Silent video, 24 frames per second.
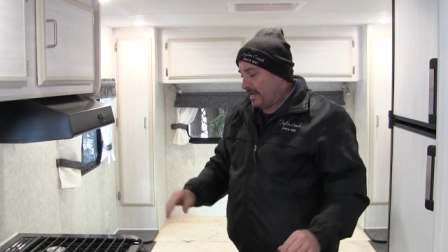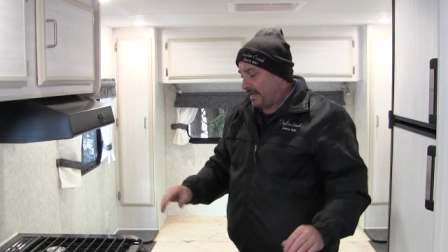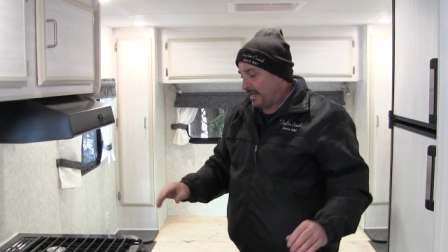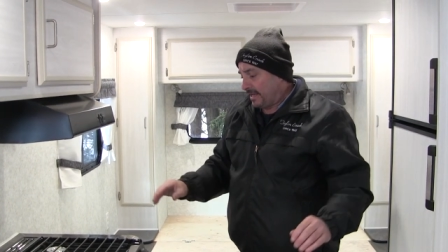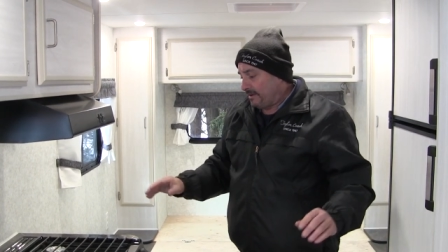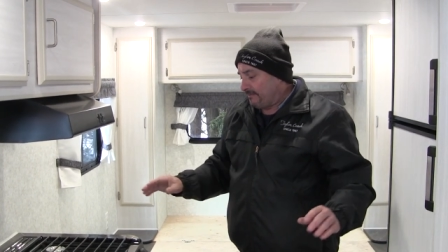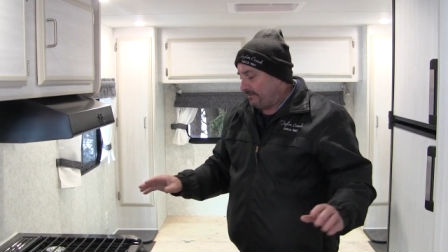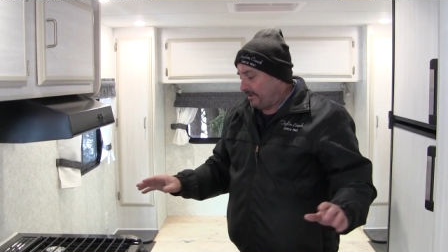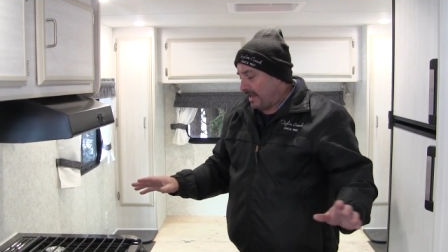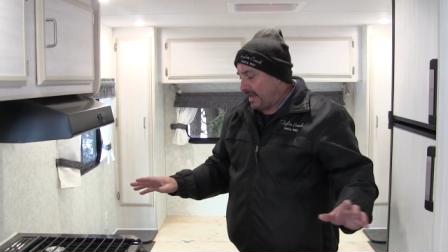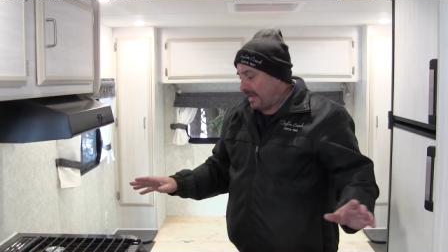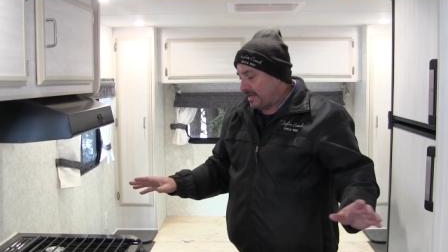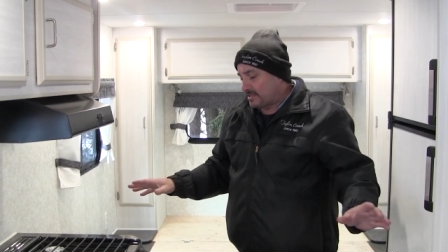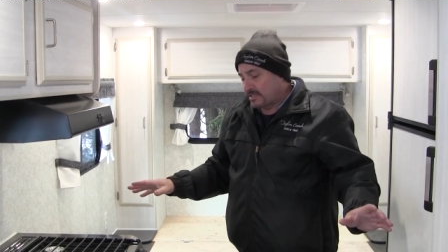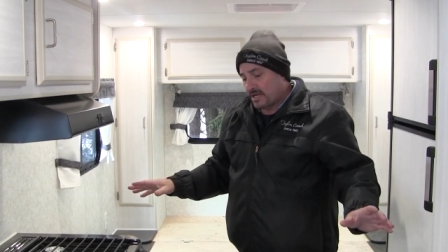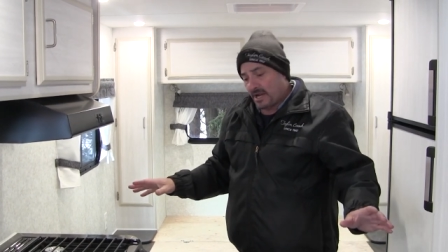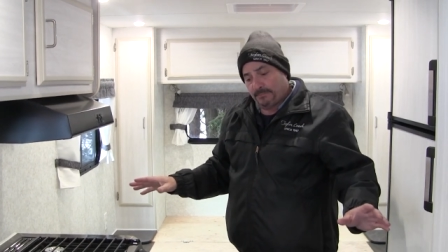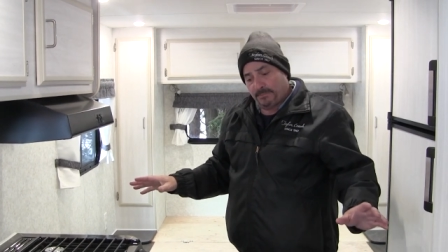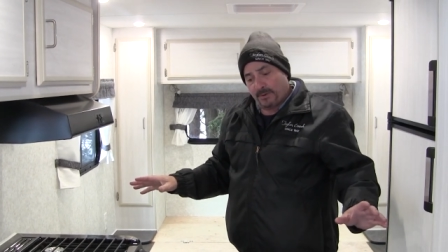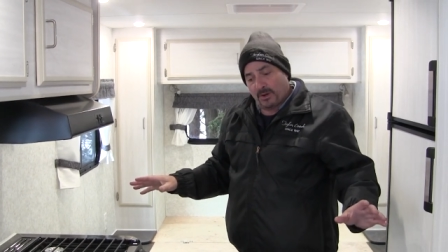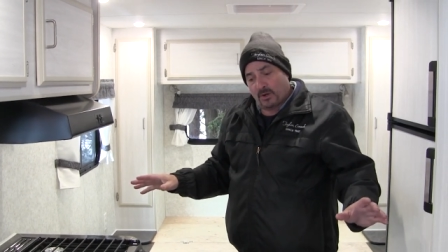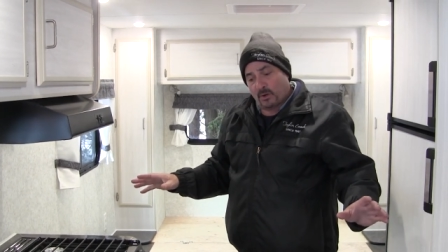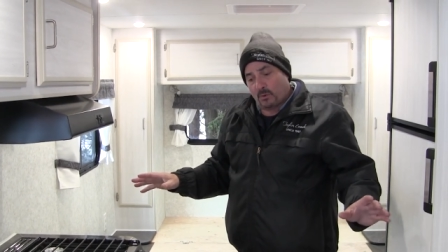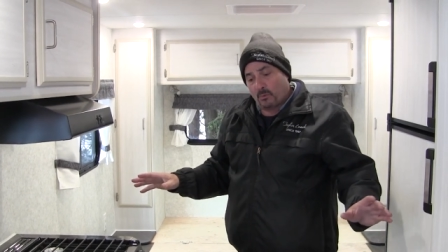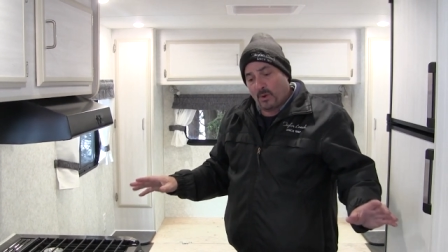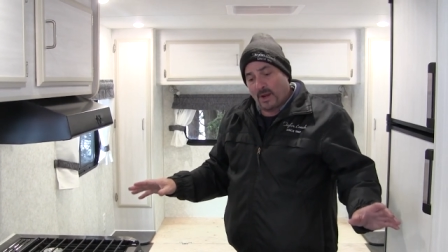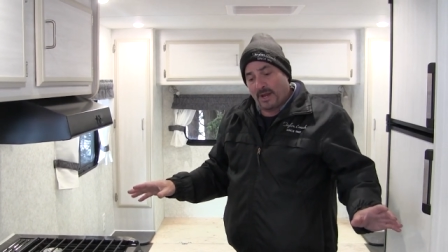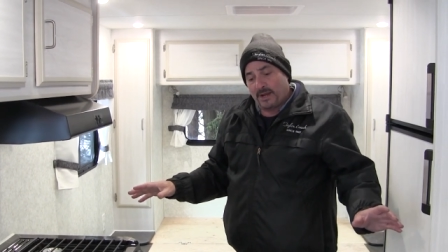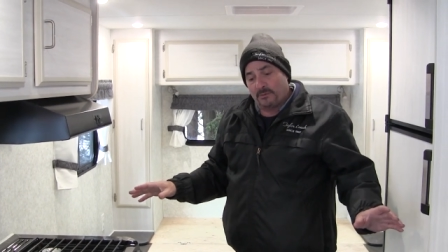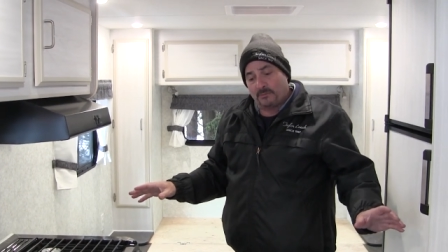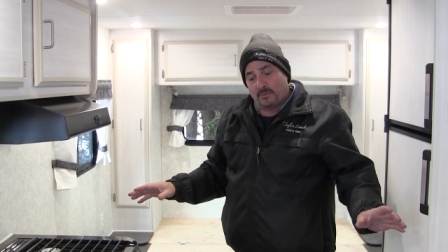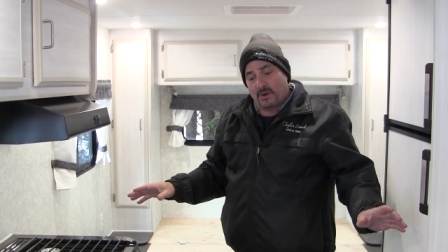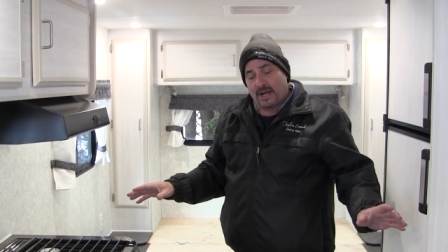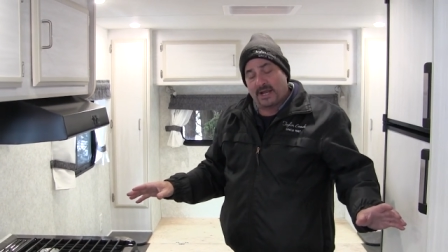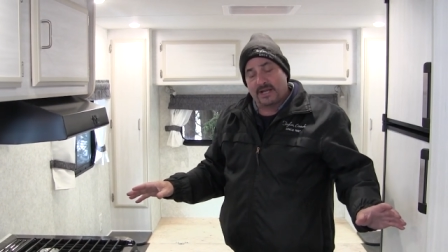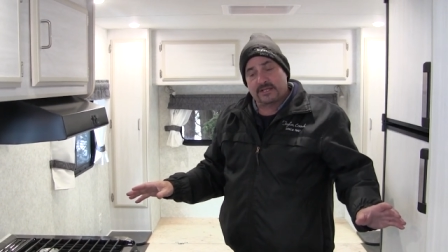give me a heads up on a
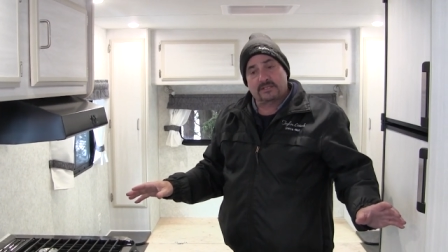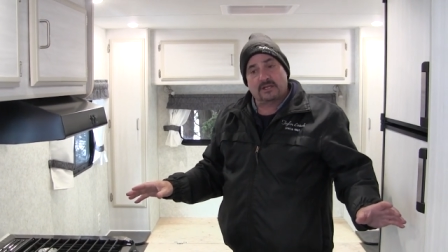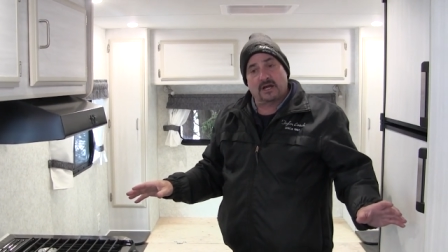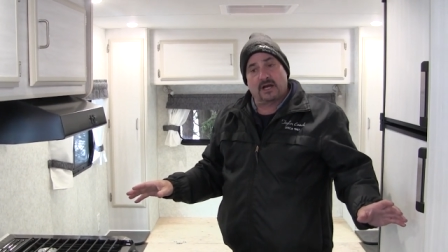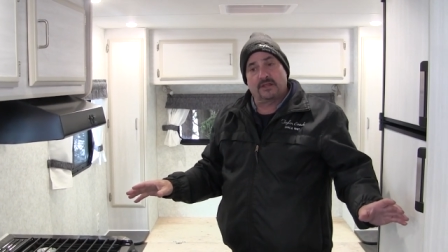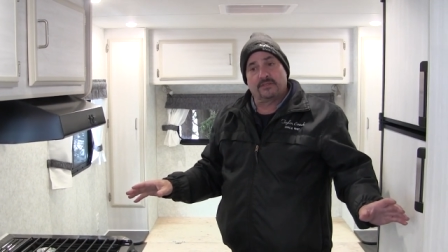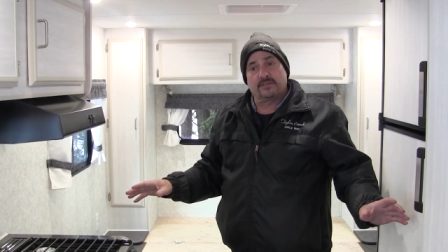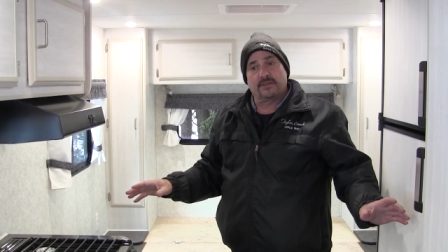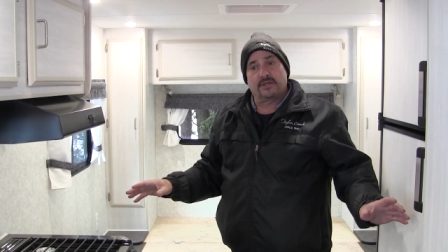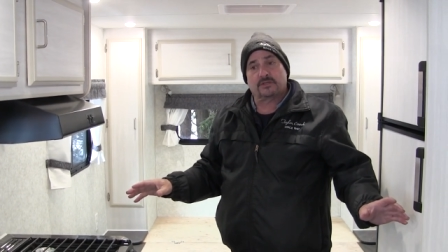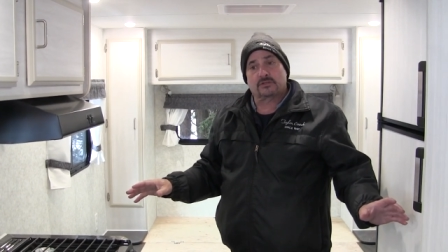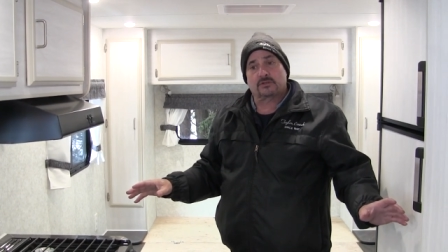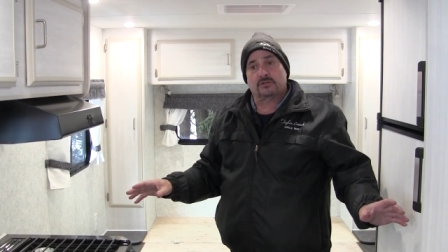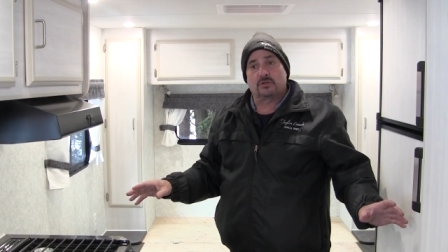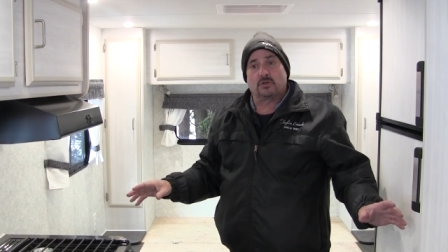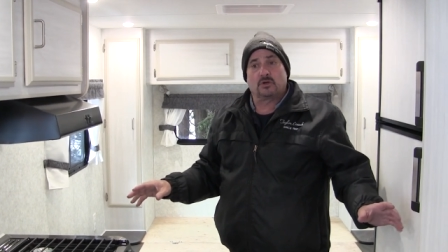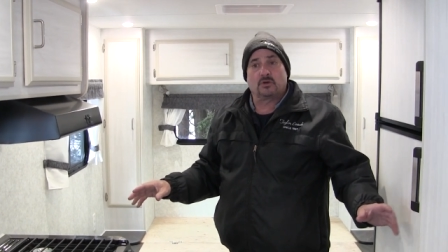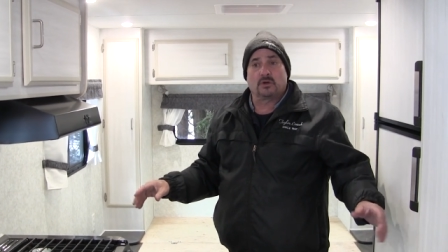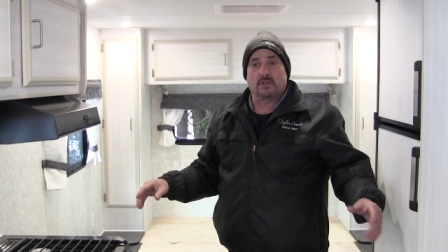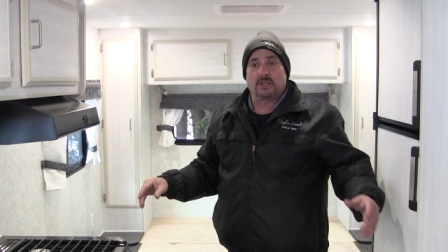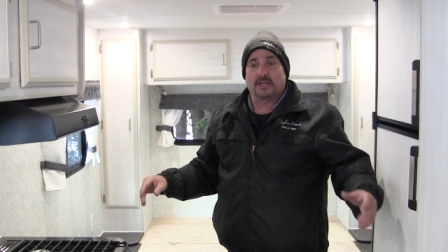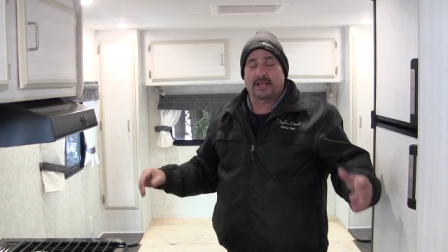weight wise on this too.